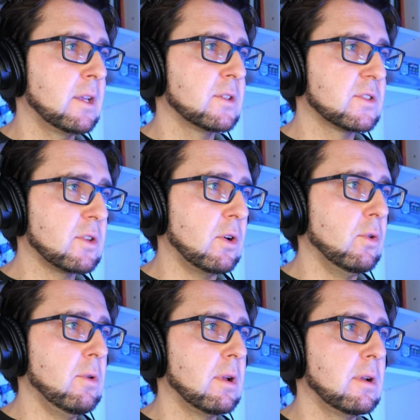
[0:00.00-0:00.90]

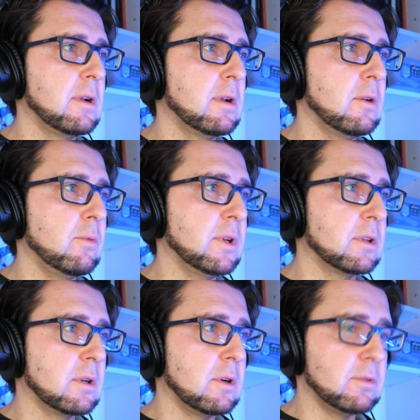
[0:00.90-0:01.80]
So we're going
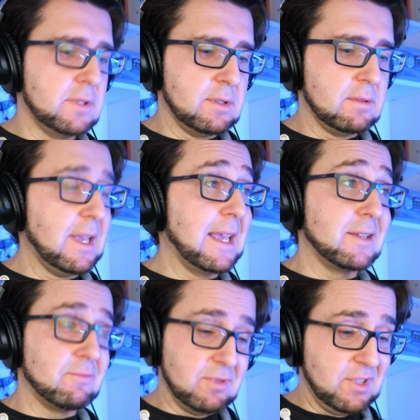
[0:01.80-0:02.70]
to go,
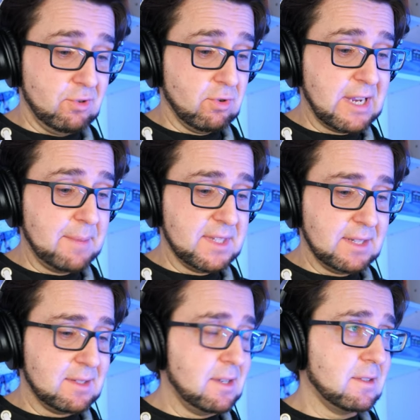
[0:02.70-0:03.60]
again, 0 times
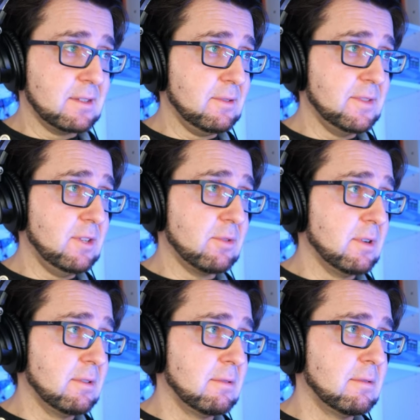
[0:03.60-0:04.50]
16 is still
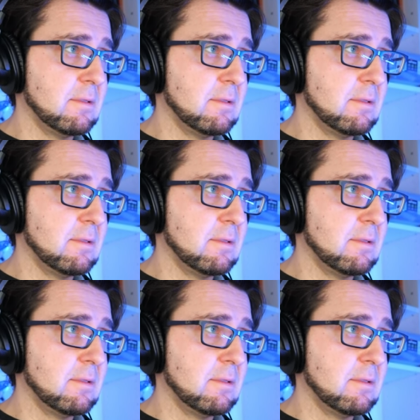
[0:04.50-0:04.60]
0.